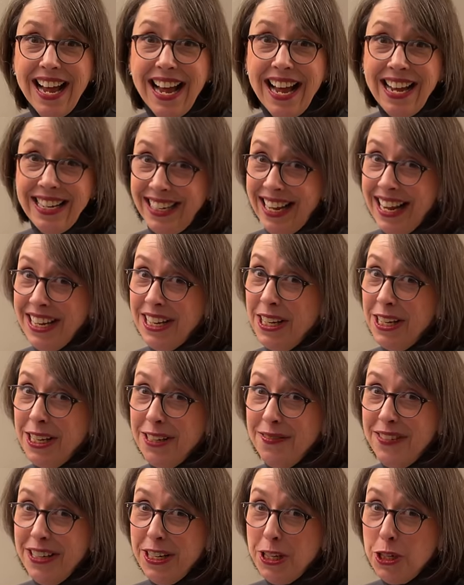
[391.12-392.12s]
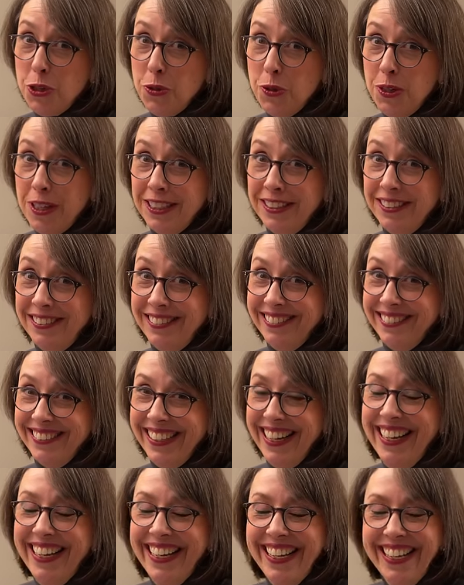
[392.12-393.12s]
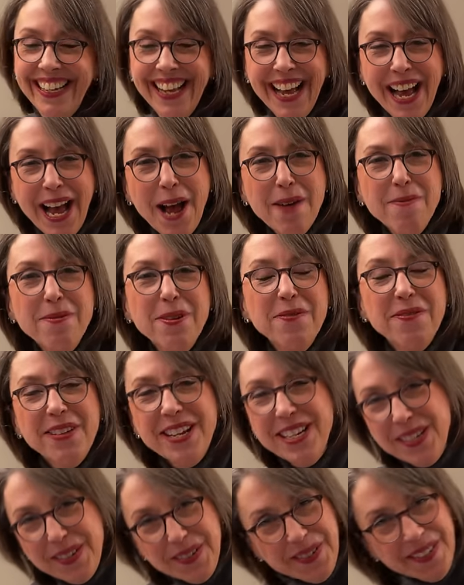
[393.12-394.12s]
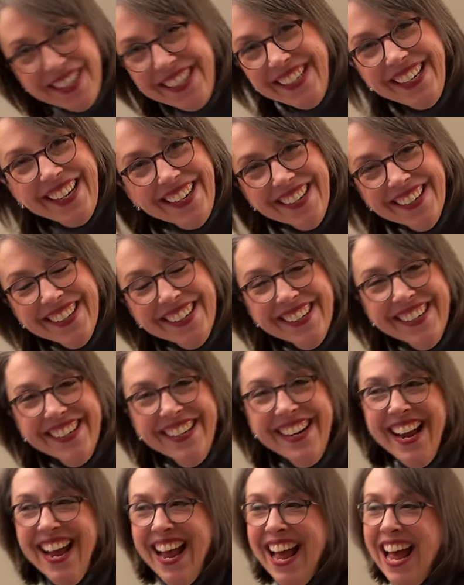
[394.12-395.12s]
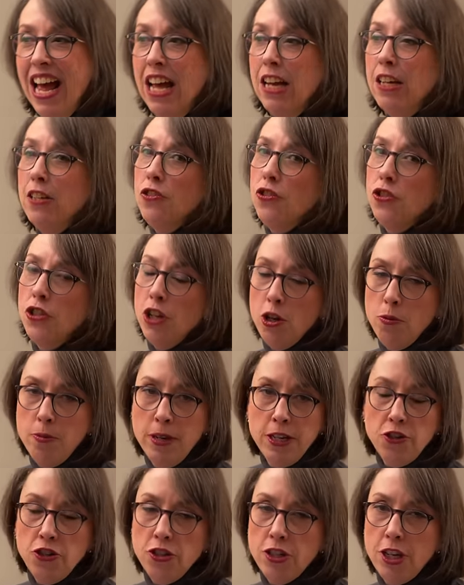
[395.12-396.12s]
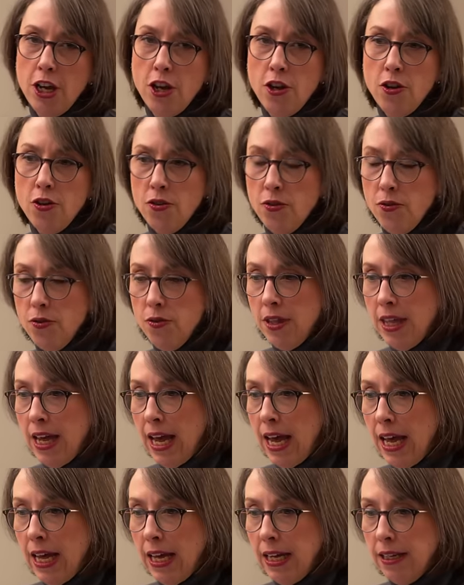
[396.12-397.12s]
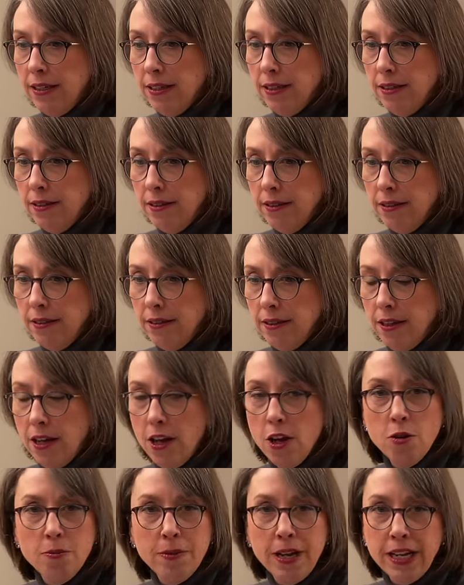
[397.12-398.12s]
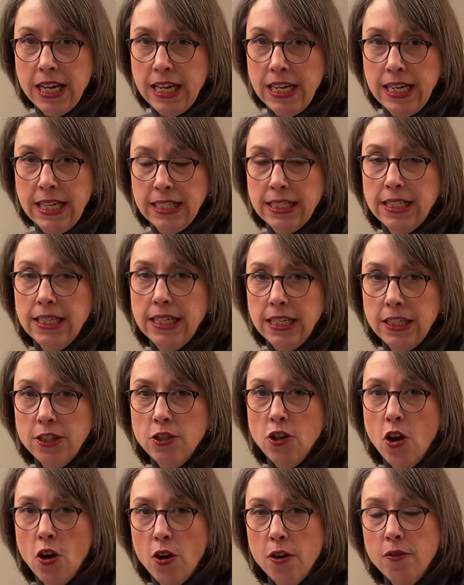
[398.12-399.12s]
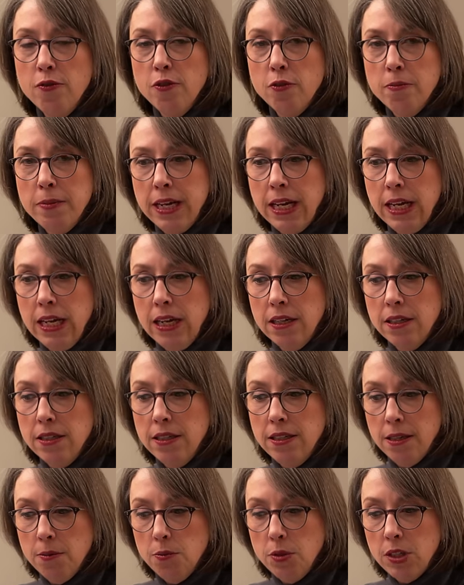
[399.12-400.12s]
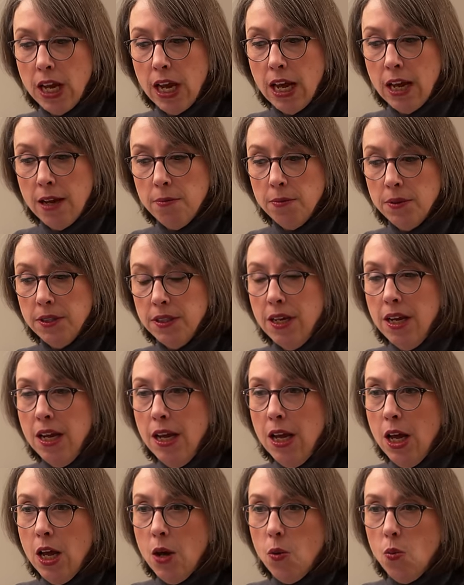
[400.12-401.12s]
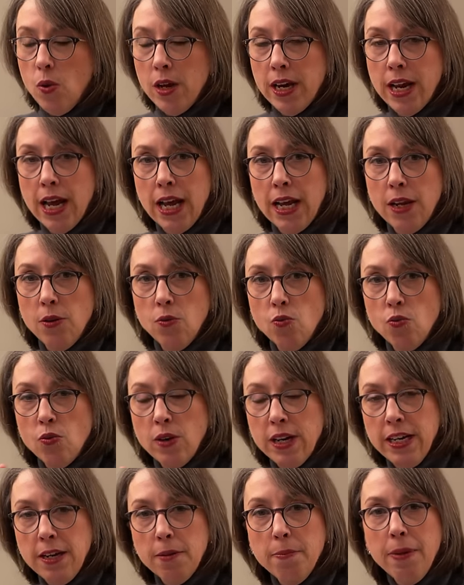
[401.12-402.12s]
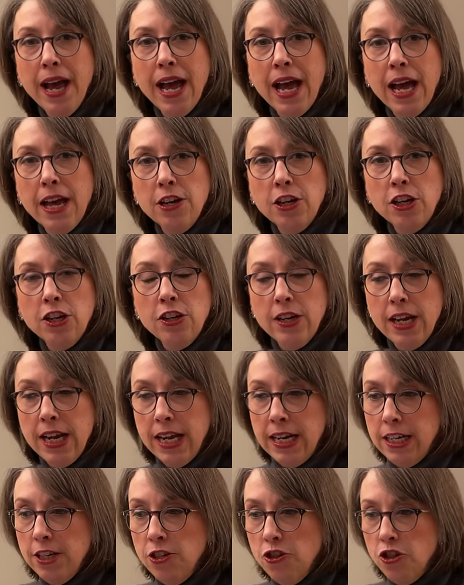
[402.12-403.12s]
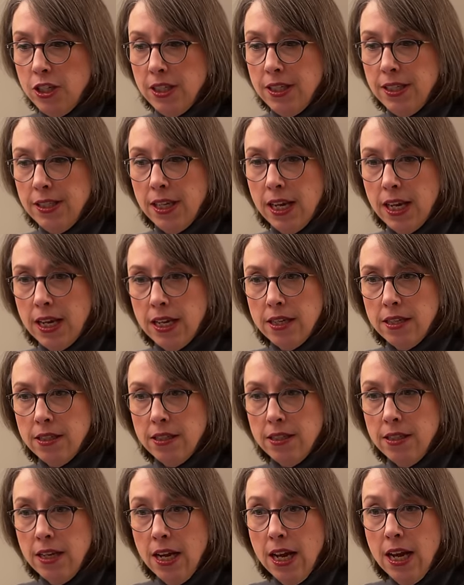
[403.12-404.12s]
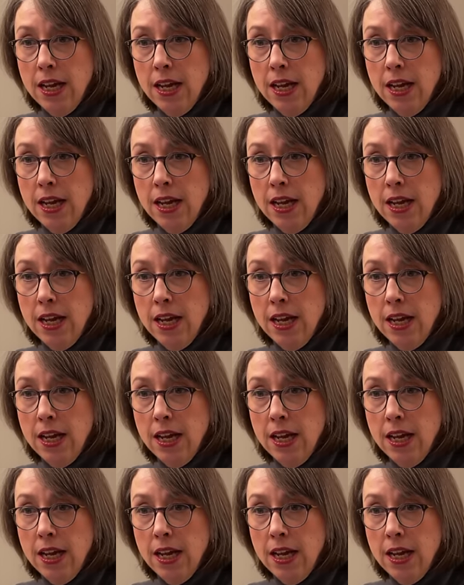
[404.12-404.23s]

I like a good visual. I'm a visual learner, so much so that, oh my goodness, it's hard for me sometimes when I read a pattern and it just says